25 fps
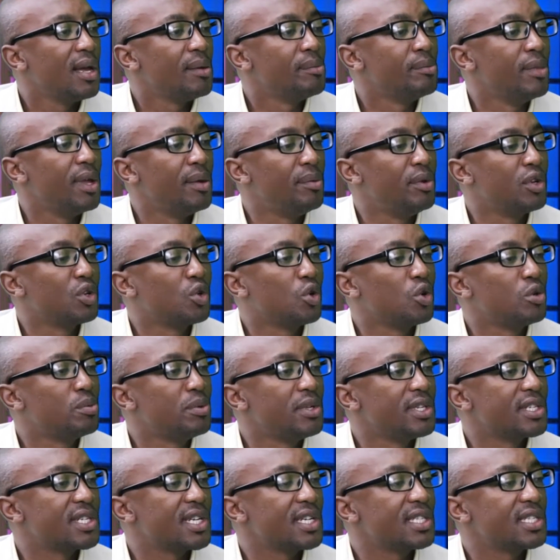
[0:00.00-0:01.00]
maybe it could be
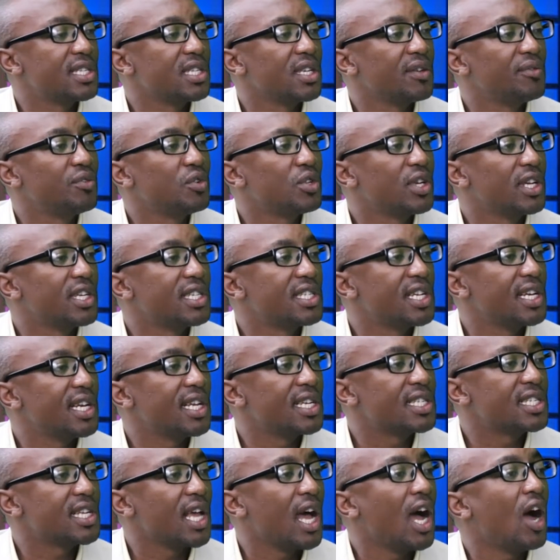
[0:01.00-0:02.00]
interesting if you can tell
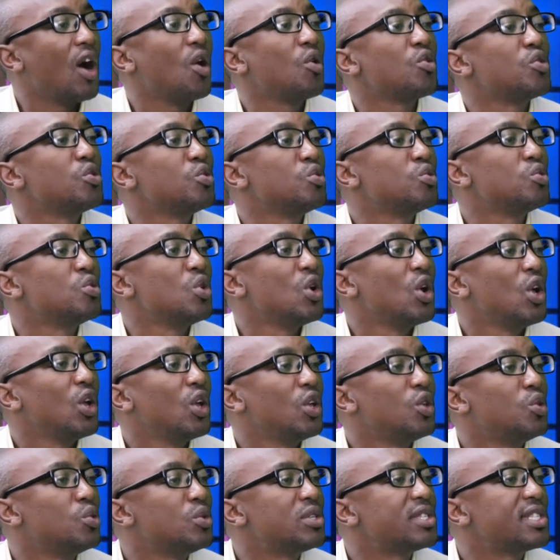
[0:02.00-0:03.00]
us how you
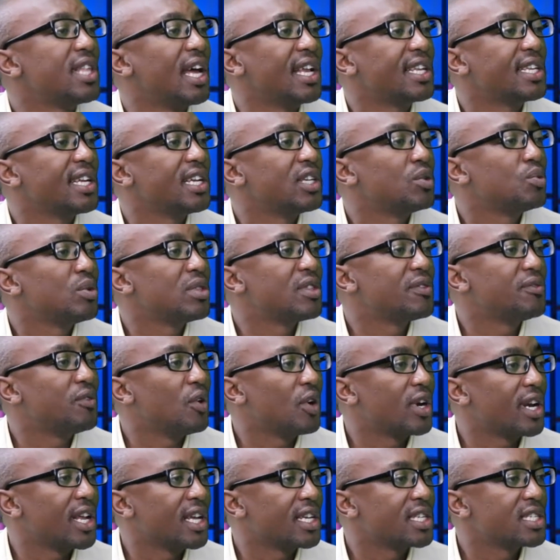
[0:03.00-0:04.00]
started with
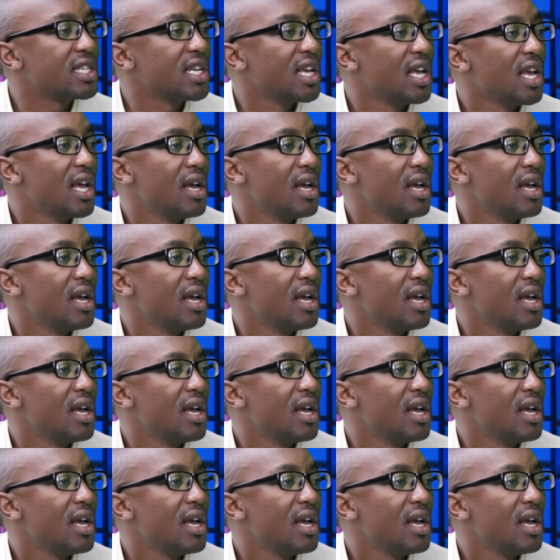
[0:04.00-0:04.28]
Forex.